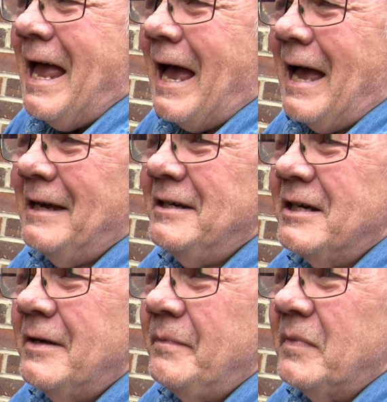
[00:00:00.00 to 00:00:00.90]

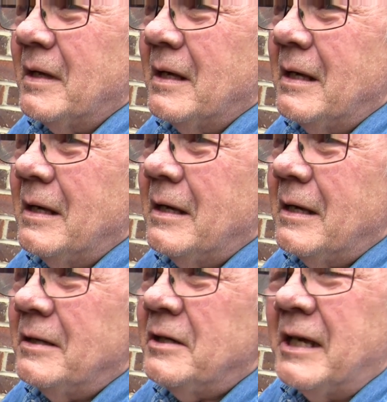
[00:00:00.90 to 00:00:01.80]
And
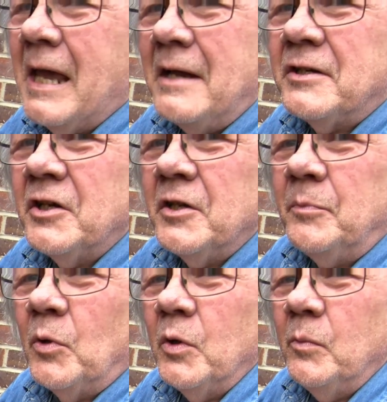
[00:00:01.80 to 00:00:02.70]
to get to the
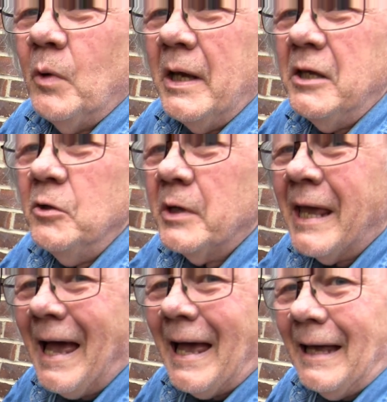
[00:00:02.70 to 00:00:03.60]
point where you
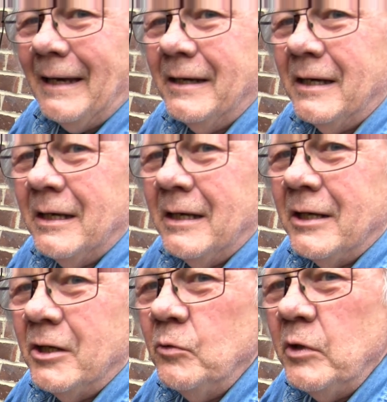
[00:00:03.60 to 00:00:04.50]
can,
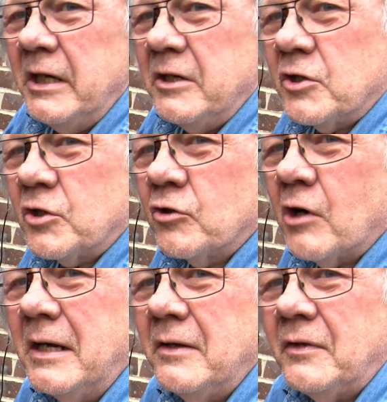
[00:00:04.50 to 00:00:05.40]
you need
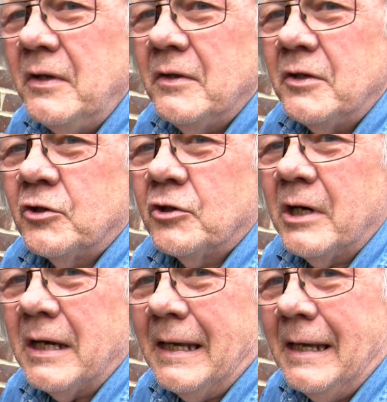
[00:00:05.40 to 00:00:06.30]
strength in the
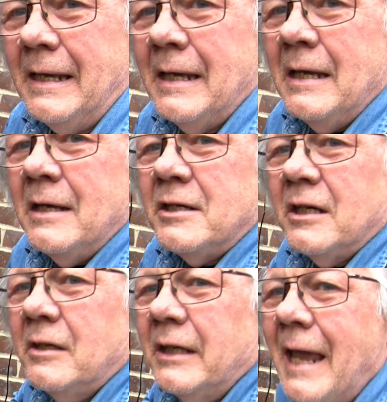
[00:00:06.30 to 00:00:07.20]
tree
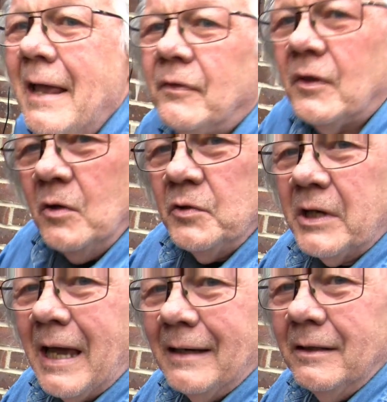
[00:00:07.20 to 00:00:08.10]
to get those
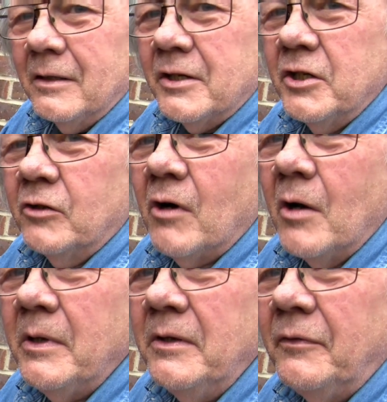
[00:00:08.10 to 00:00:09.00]
candles to
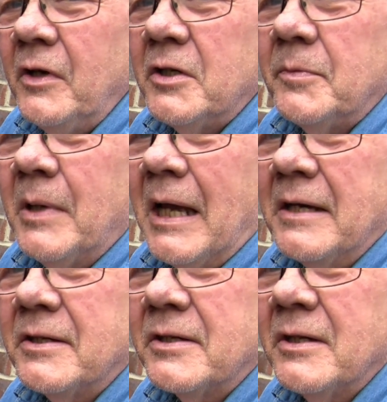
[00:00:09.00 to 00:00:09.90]
grow in the first
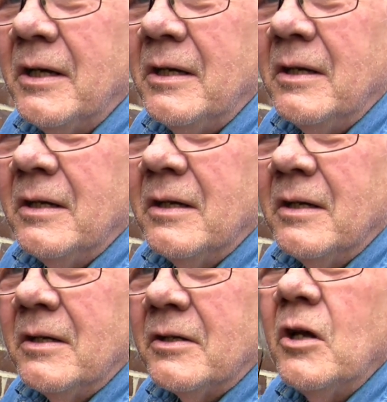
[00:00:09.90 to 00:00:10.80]
place.
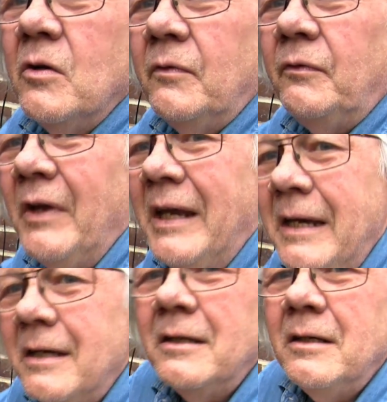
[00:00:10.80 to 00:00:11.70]
So
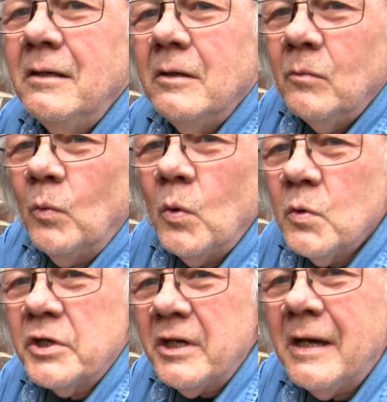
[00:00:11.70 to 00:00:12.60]
feed and
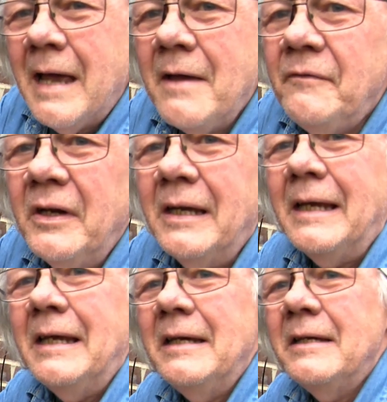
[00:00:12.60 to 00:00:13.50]
water
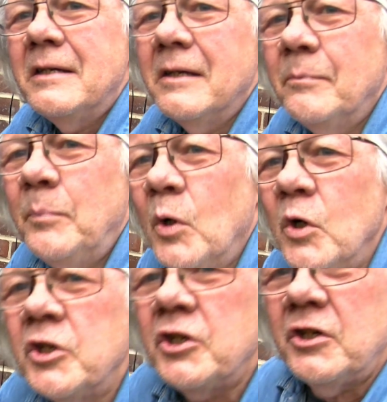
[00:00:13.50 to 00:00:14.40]
heavily to
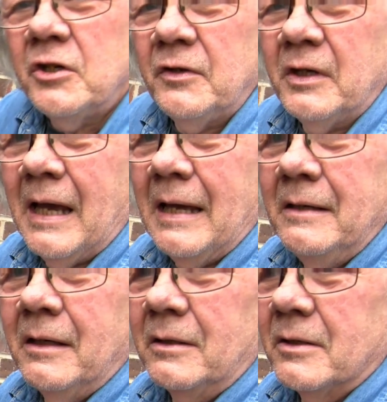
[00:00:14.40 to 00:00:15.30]
push the
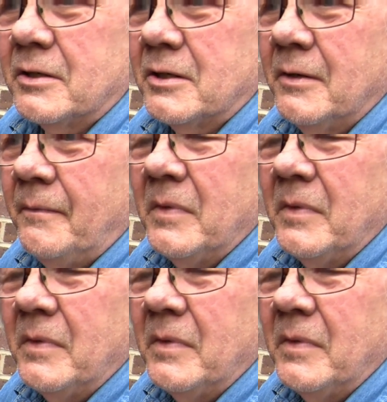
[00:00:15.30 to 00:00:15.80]
candles.